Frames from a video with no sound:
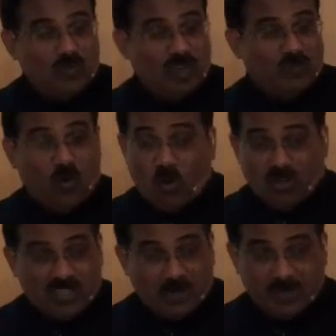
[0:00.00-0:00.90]
no. We have
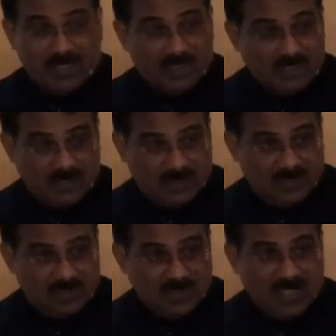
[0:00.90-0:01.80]
all committed
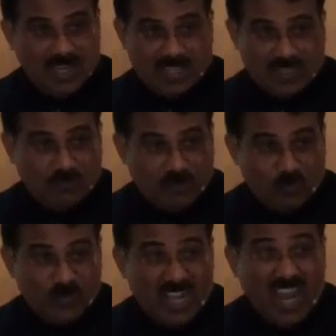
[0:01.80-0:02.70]
sin, and therefore
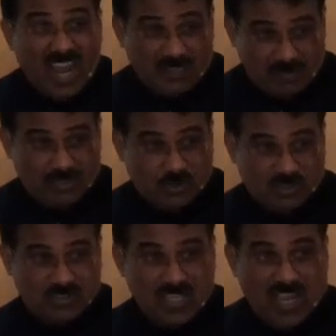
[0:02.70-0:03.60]
we are
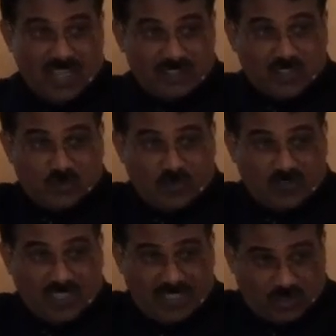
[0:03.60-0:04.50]
unrighteous. And this is for
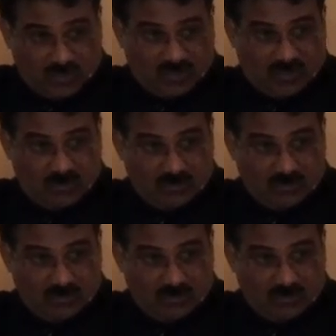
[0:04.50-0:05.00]
the righteous.